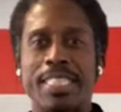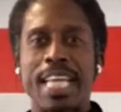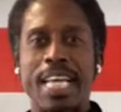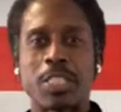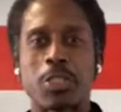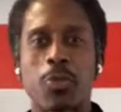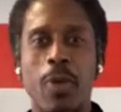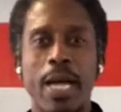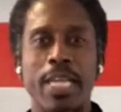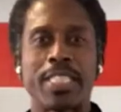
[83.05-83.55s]

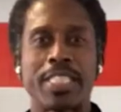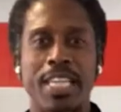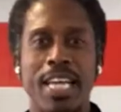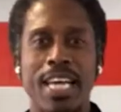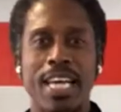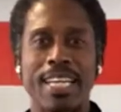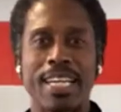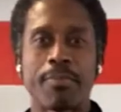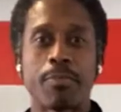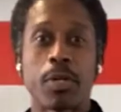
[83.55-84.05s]
That's right,
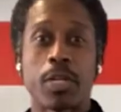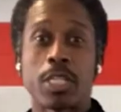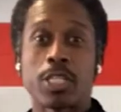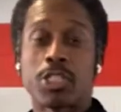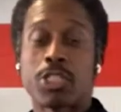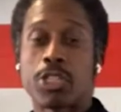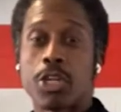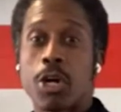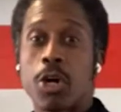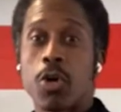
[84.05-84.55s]
Jane. I'm going to
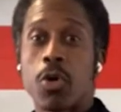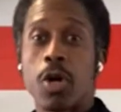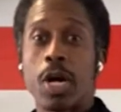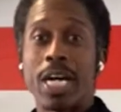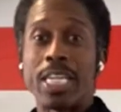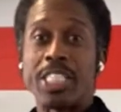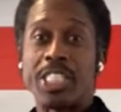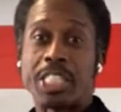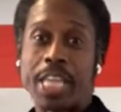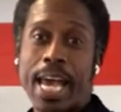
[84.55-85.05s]
show
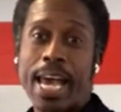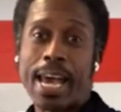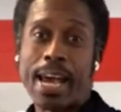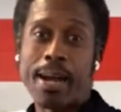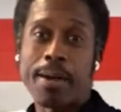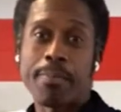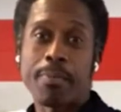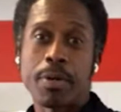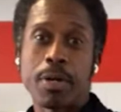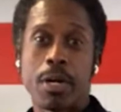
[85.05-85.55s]
a
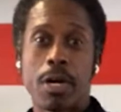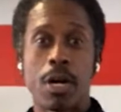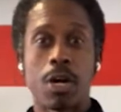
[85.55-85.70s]
jab,